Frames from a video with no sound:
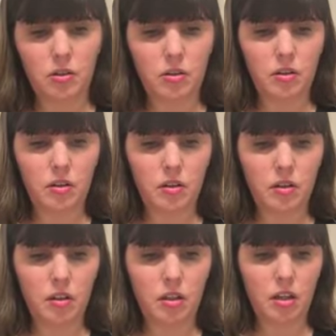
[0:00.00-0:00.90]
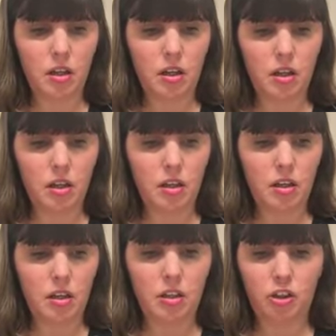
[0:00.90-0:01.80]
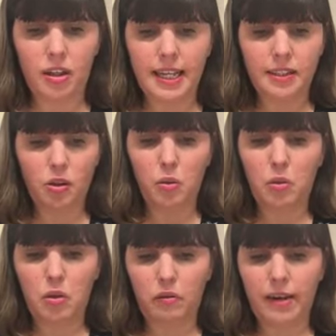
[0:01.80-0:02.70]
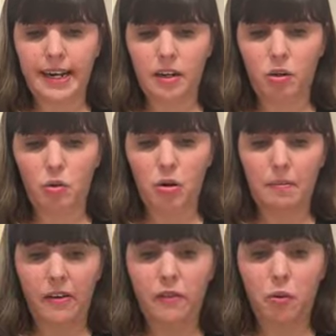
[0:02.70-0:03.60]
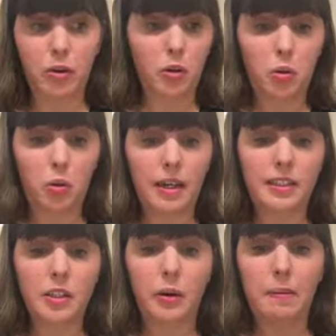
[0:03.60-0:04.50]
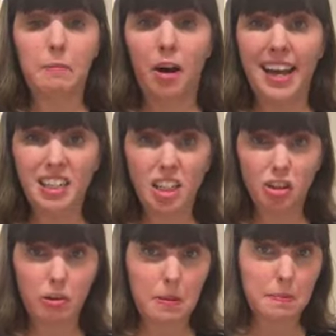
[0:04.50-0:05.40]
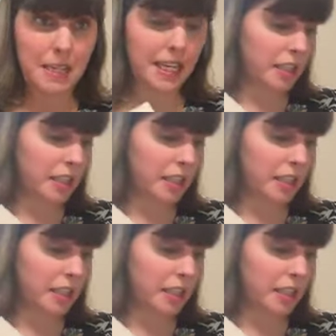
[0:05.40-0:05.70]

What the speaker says: 2. So these are all 3 1/4 by 4 1/4. So I might actually trim them